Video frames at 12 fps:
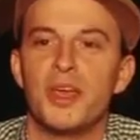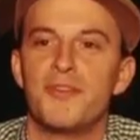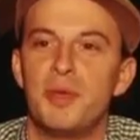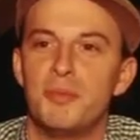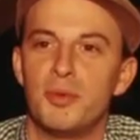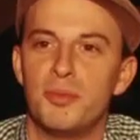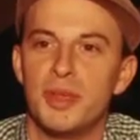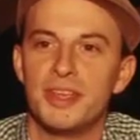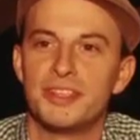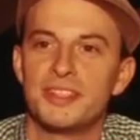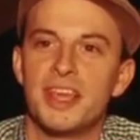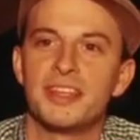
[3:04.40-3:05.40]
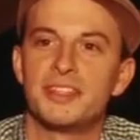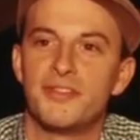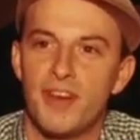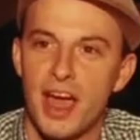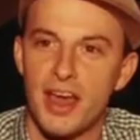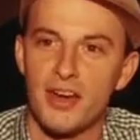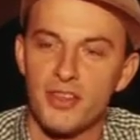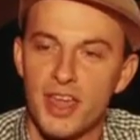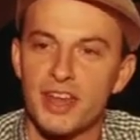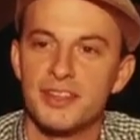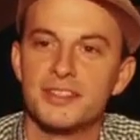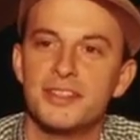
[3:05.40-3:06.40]
We have people being set to fire.
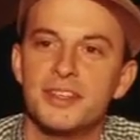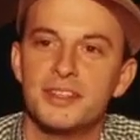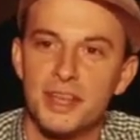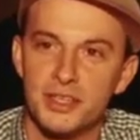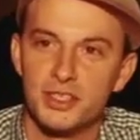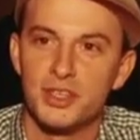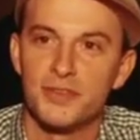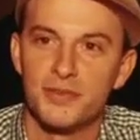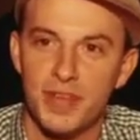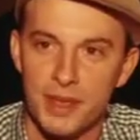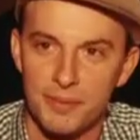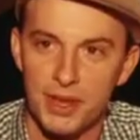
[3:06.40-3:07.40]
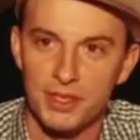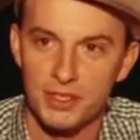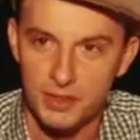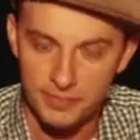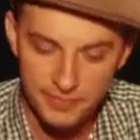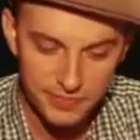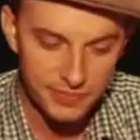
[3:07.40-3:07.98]
That is the Dungeon of Damnation.